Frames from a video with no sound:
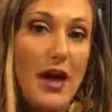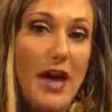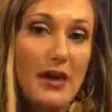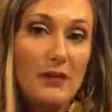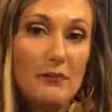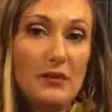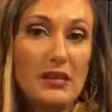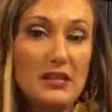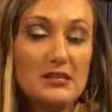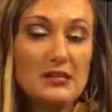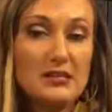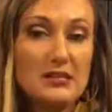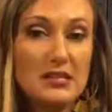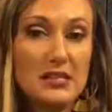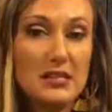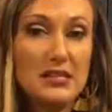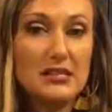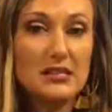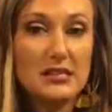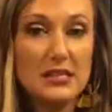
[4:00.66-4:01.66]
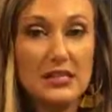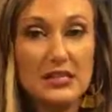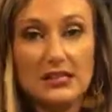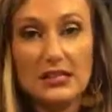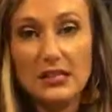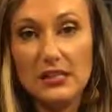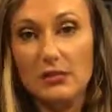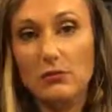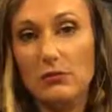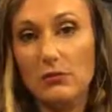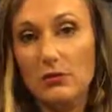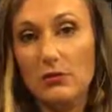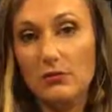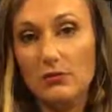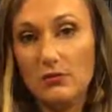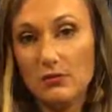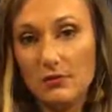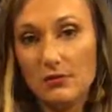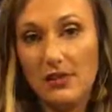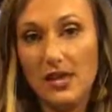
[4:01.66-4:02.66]
A, B, and C, and D to
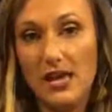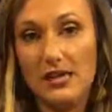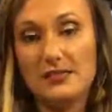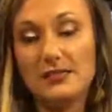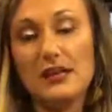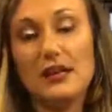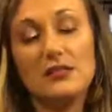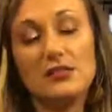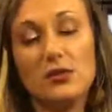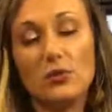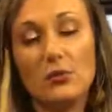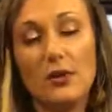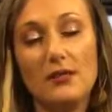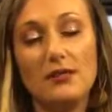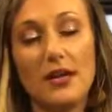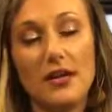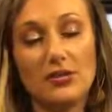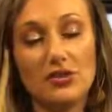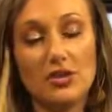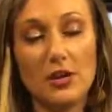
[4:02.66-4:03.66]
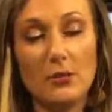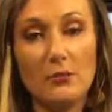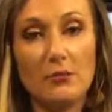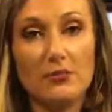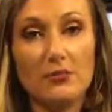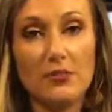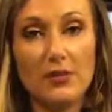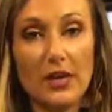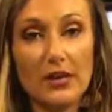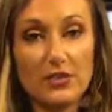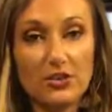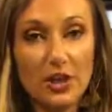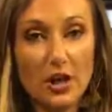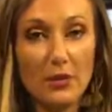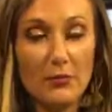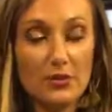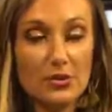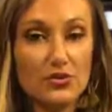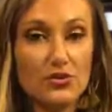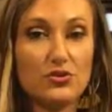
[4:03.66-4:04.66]
equal this and to win that chip, that
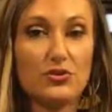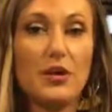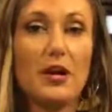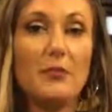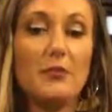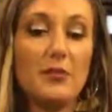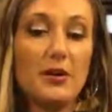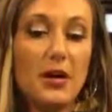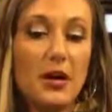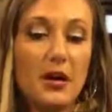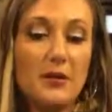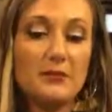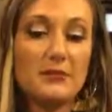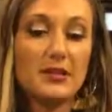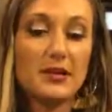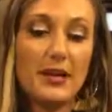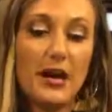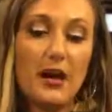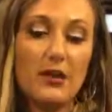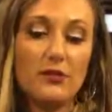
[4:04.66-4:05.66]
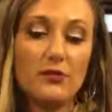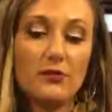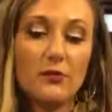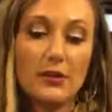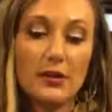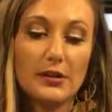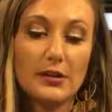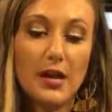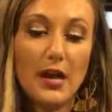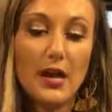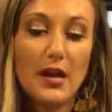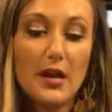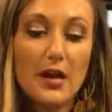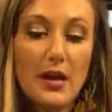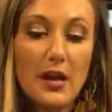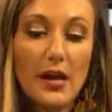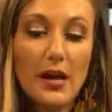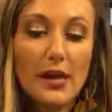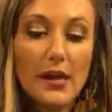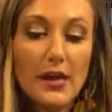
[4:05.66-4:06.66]
chairman's trip um, to California.
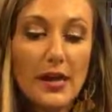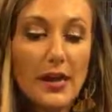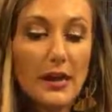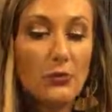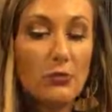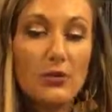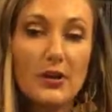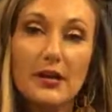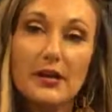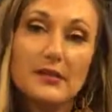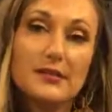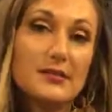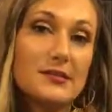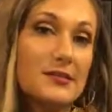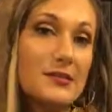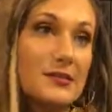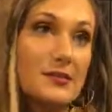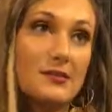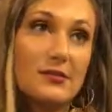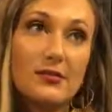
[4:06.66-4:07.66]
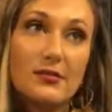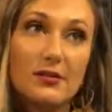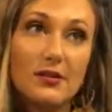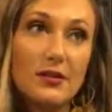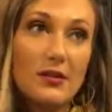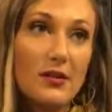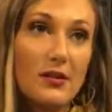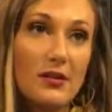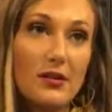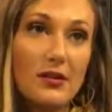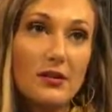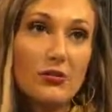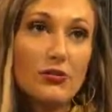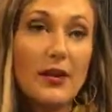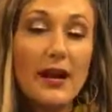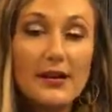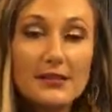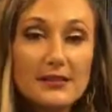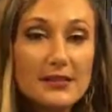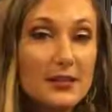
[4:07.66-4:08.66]
It was
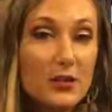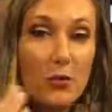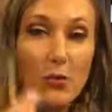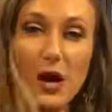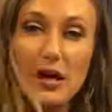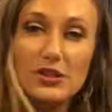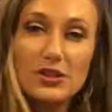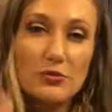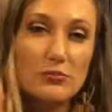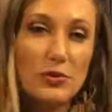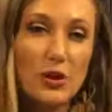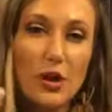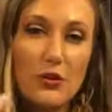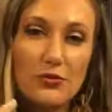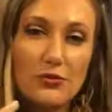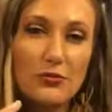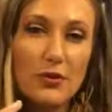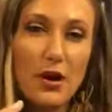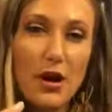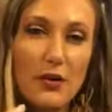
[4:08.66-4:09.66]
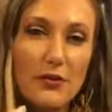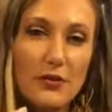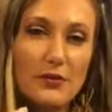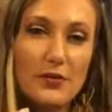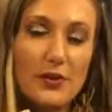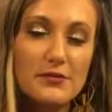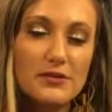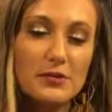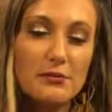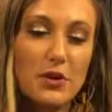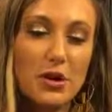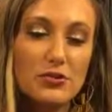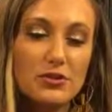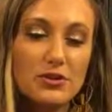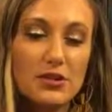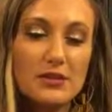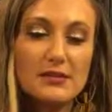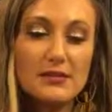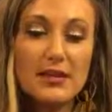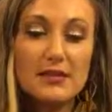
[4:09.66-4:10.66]
crazy to watch him go through all of those
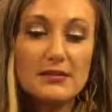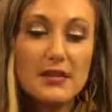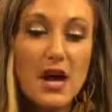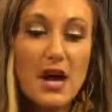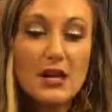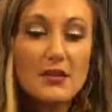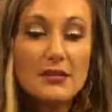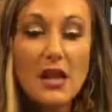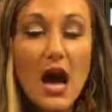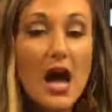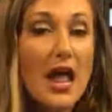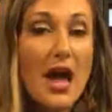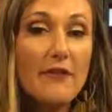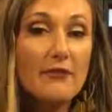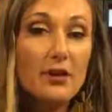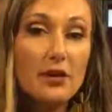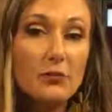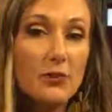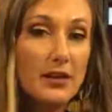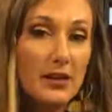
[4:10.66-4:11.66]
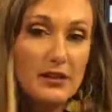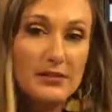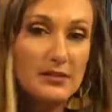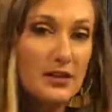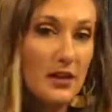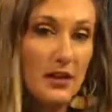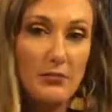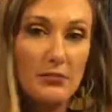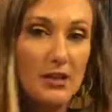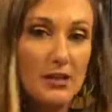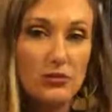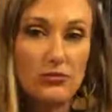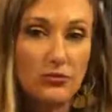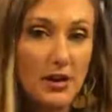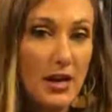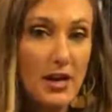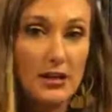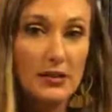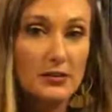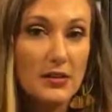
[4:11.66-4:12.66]
emotions, because not every week is going to be
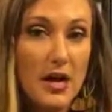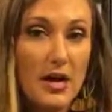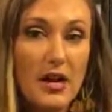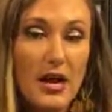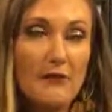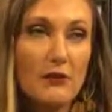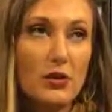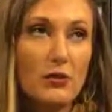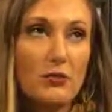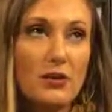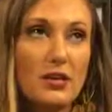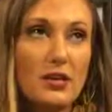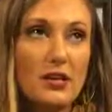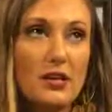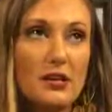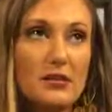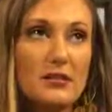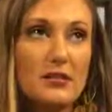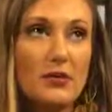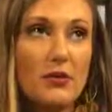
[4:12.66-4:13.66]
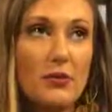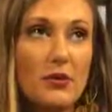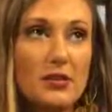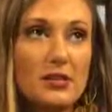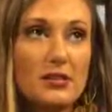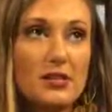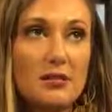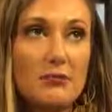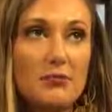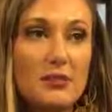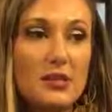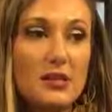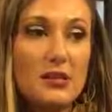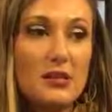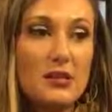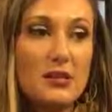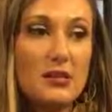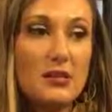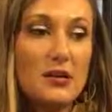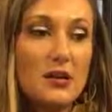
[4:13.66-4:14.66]
great. Not every week is going to
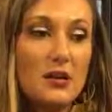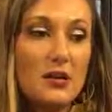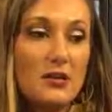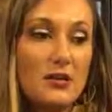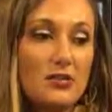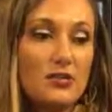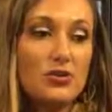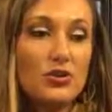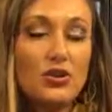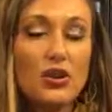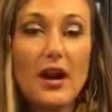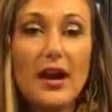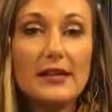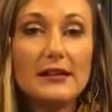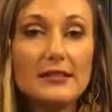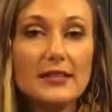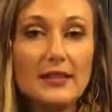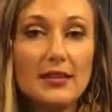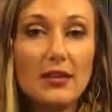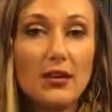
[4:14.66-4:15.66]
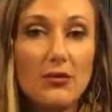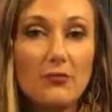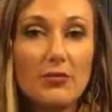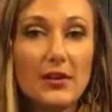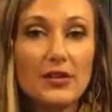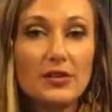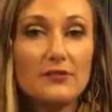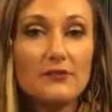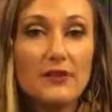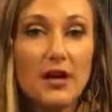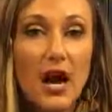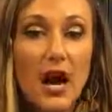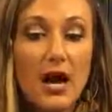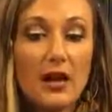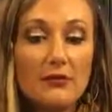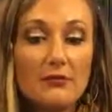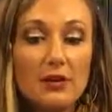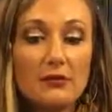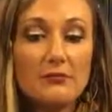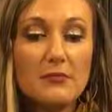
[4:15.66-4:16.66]
be your ideal, but you've
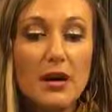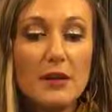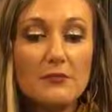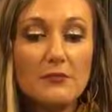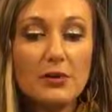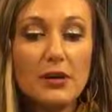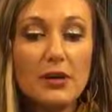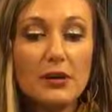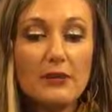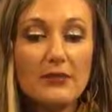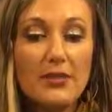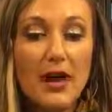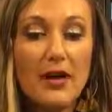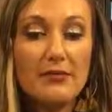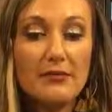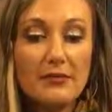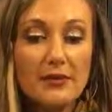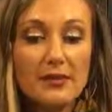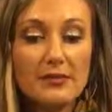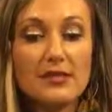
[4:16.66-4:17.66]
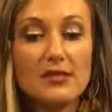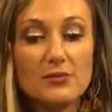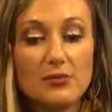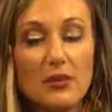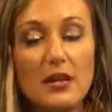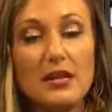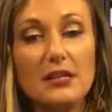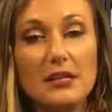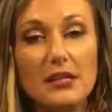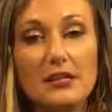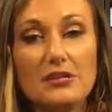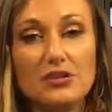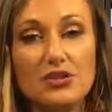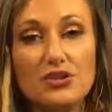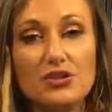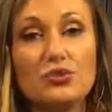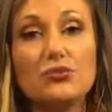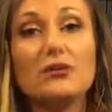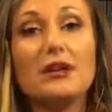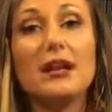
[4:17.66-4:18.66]
got to remember that this is what I need to
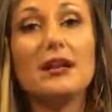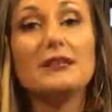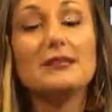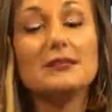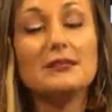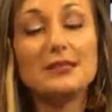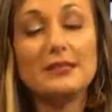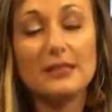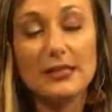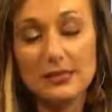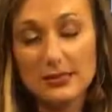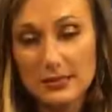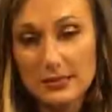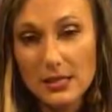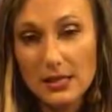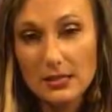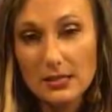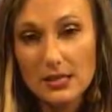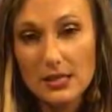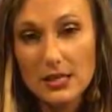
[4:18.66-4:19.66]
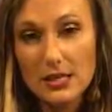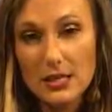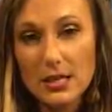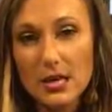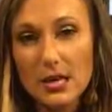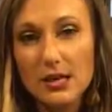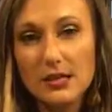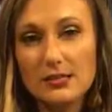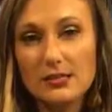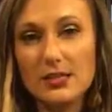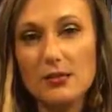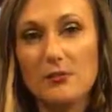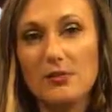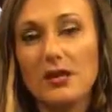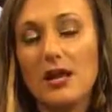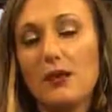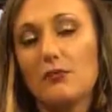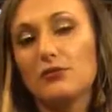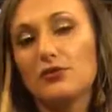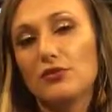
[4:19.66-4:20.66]
do consistently to
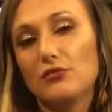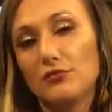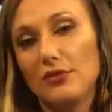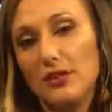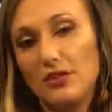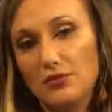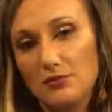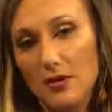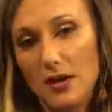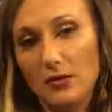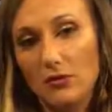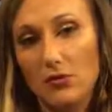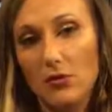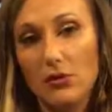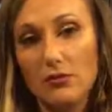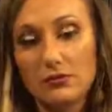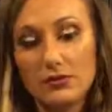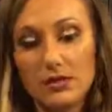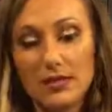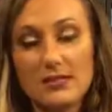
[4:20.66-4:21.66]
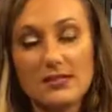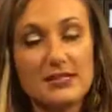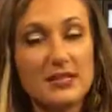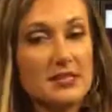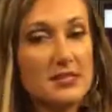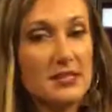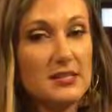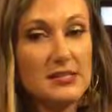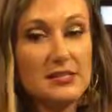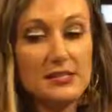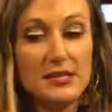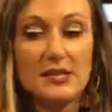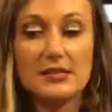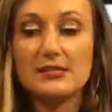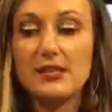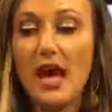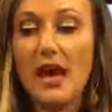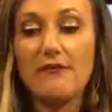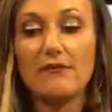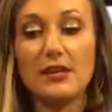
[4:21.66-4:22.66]
be able to reach my goals. Consistency
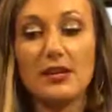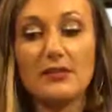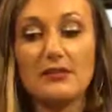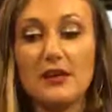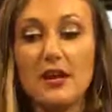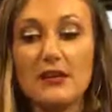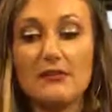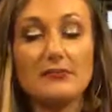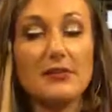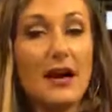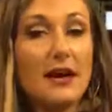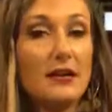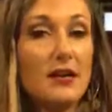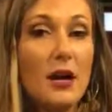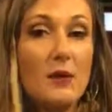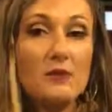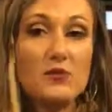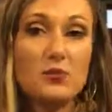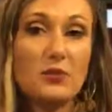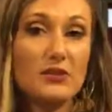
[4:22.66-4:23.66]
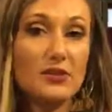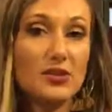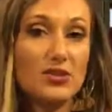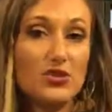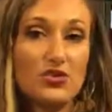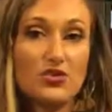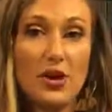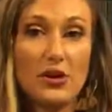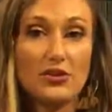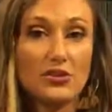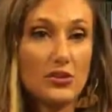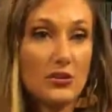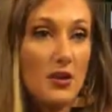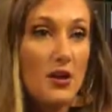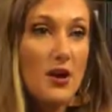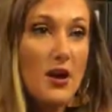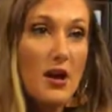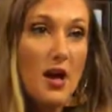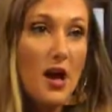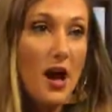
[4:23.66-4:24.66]
is everything. That comes with the structure.
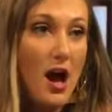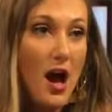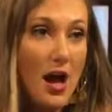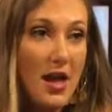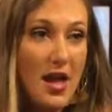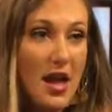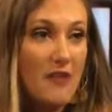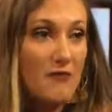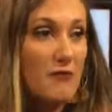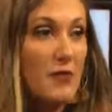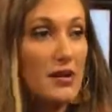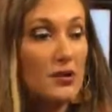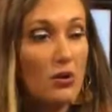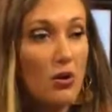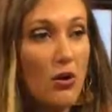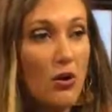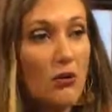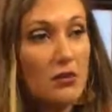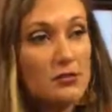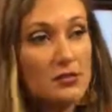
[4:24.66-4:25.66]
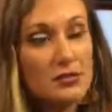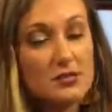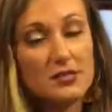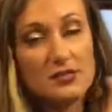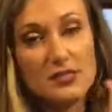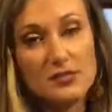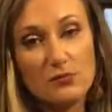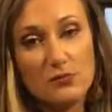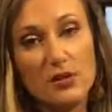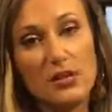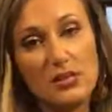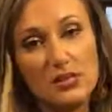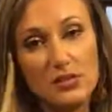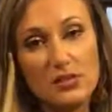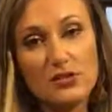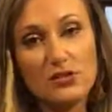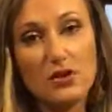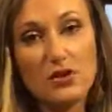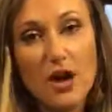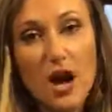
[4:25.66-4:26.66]
I have my goals, this is what I
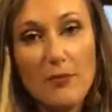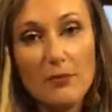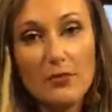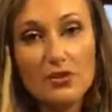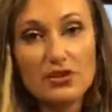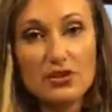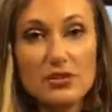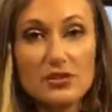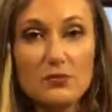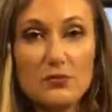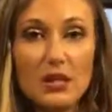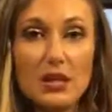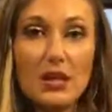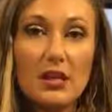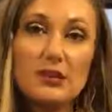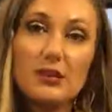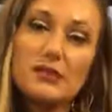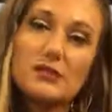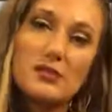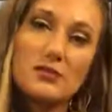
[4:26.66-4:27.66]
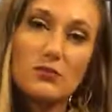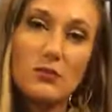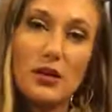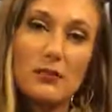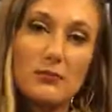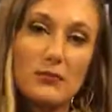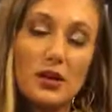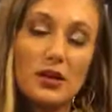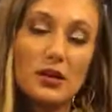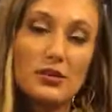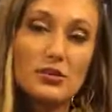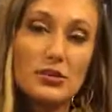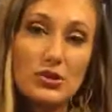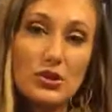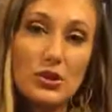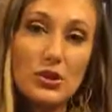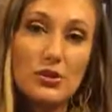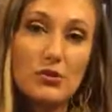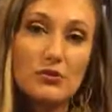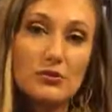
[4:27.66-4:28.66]
need to accomplish this week, and this is what I'm going to
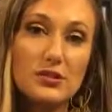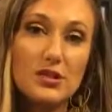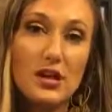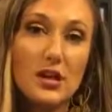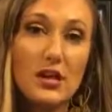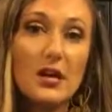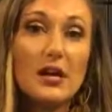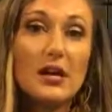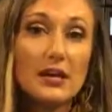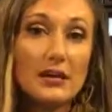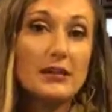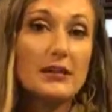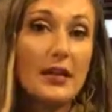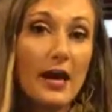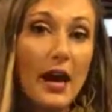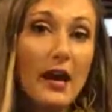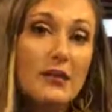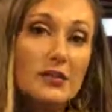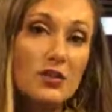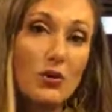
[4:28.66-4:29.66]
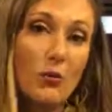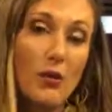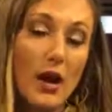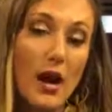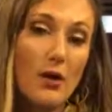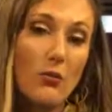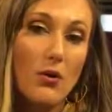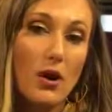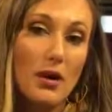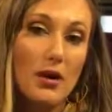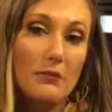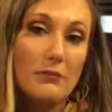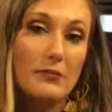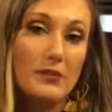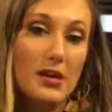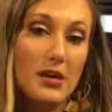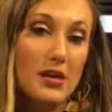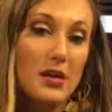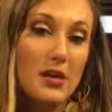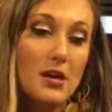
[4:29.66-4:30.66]
do to get to where I want to
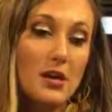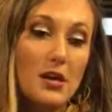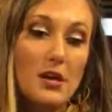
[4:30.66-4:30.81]
be.